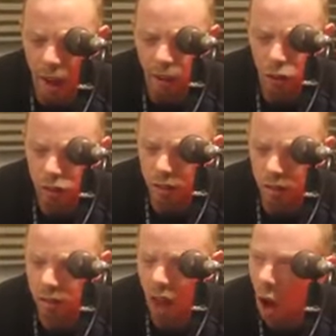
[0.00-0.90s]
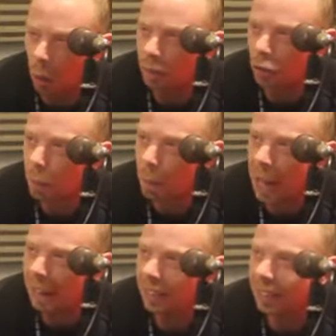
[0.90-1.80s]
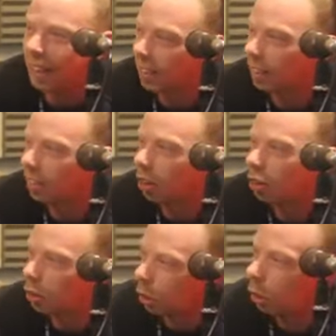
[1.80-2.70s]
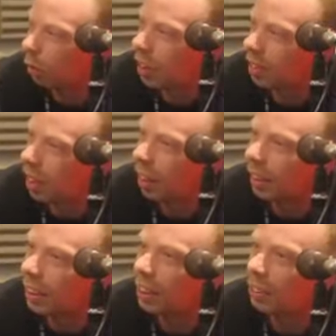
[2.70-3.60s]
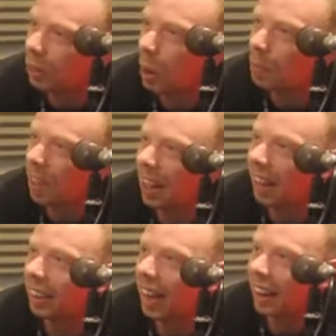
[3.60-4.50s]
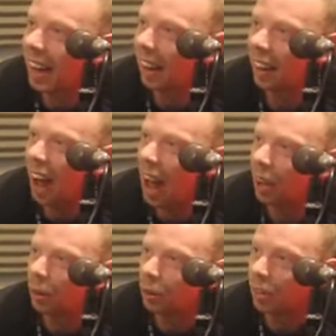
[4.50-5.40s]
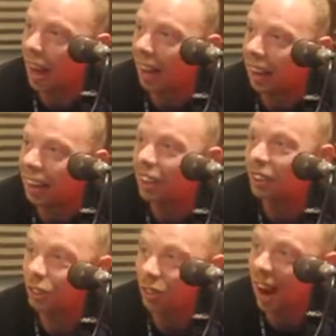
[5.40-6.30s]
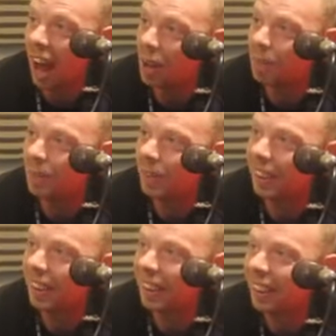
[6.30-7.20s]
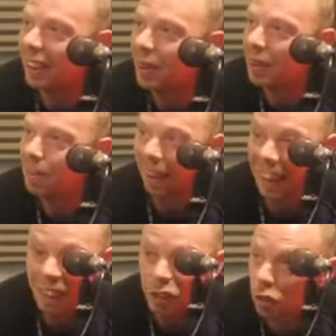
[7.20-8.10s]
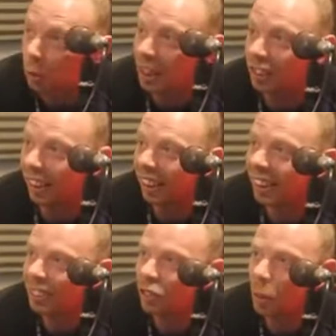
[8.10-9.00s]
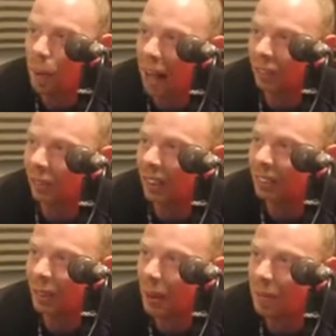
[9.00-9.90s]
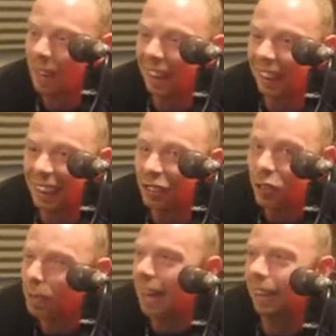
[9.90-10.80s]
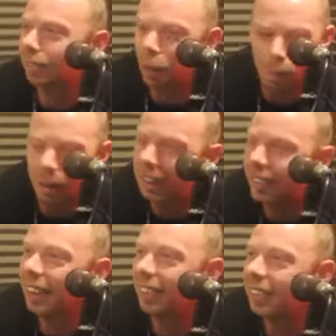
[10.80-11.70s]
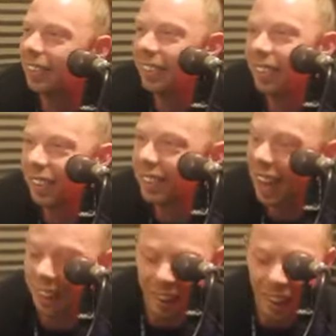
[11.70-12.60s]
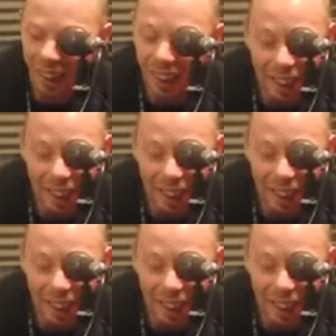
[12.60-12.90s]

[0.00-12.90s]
and just the style, it just made sense that Screw Fizzer. Do you know what I'm saying? Like that guy who's like grime, but can switch it to patois. Do you know what I'm saying? And it just made complete sense. And